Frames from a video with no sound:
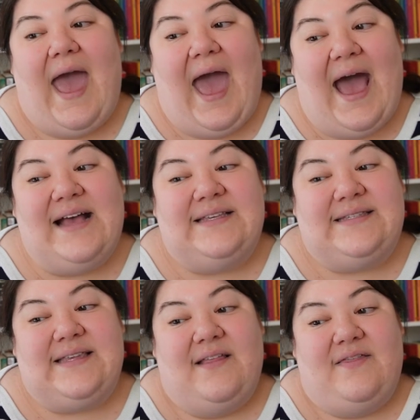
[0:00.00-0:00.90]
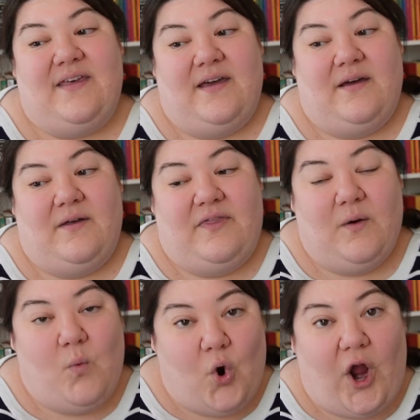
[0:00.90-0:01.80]
as the
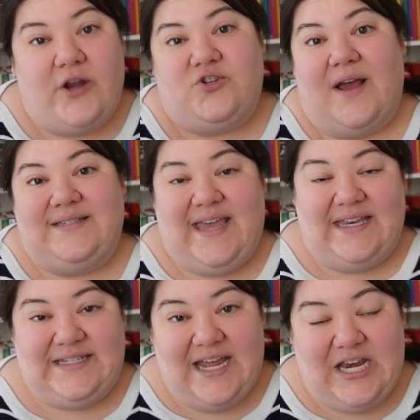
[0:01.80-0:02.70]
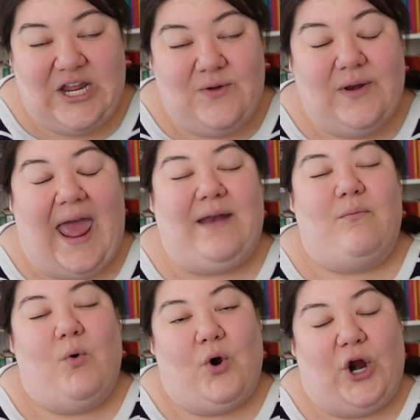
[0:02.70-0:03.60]
war on drugs continued and
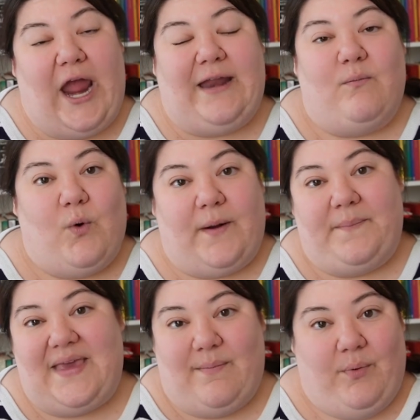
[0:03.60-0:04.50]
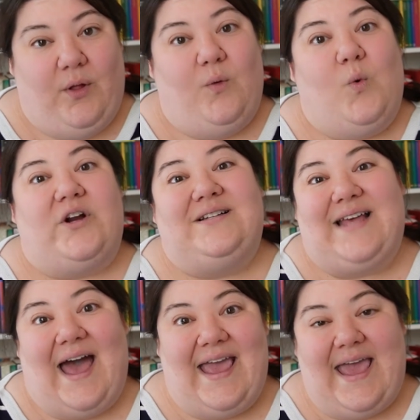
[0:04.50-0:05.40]
more people were
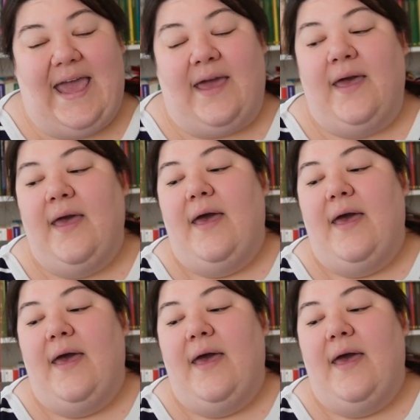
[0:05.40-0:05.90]
dying.